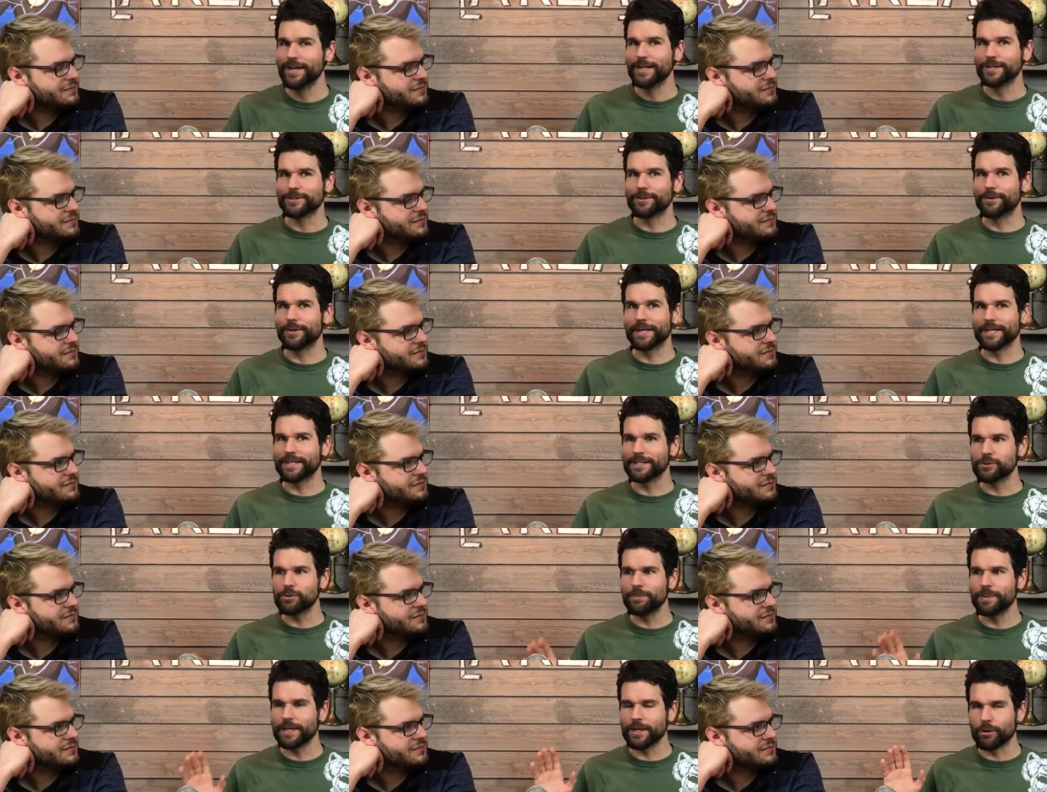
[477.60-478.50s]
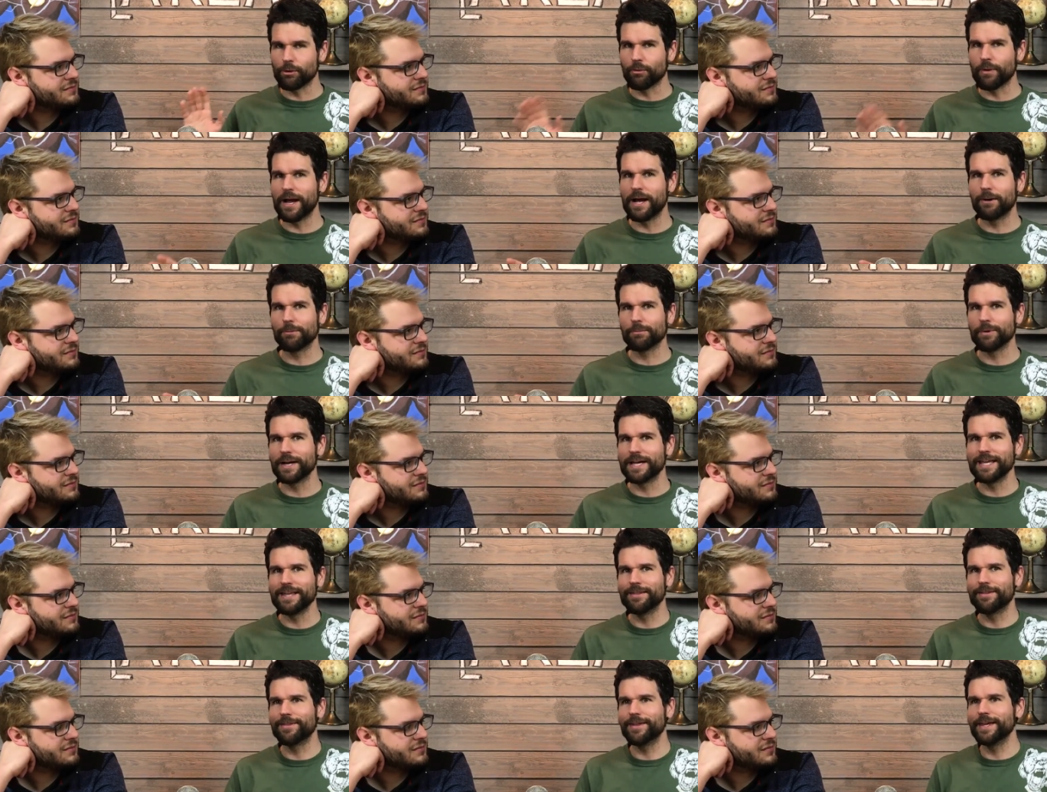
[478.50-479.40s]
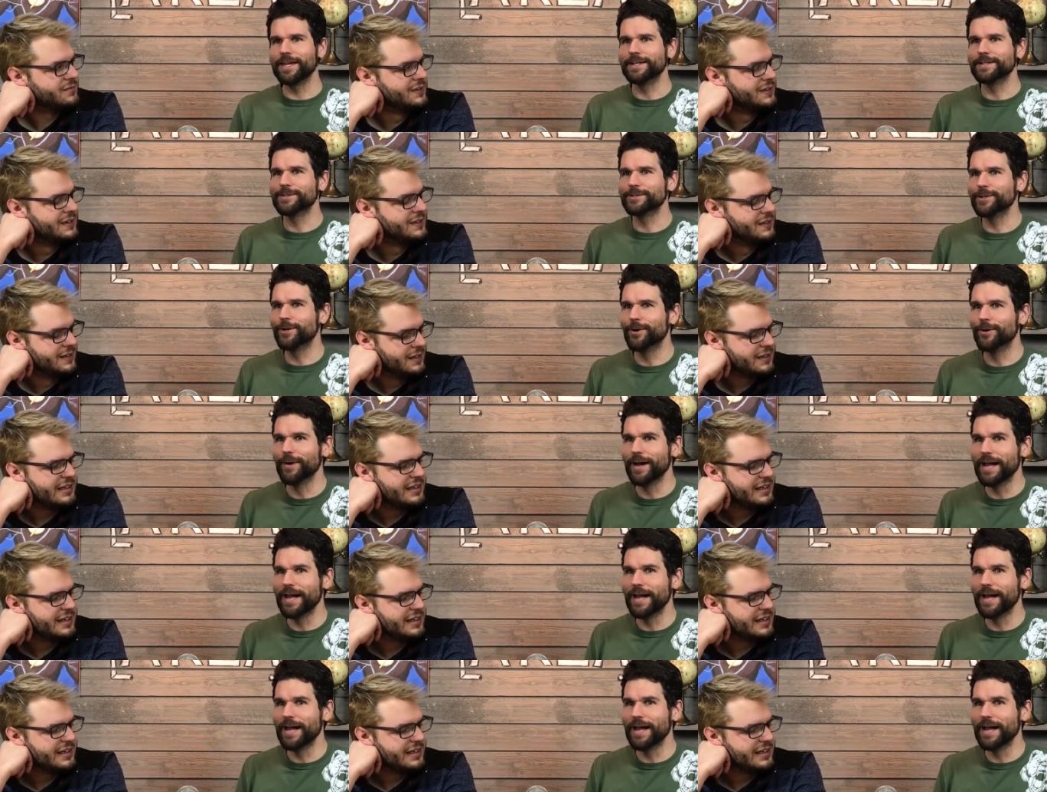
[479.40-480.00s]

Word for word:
Speaker 1: So they're like, this would be a groundbreaking thing. So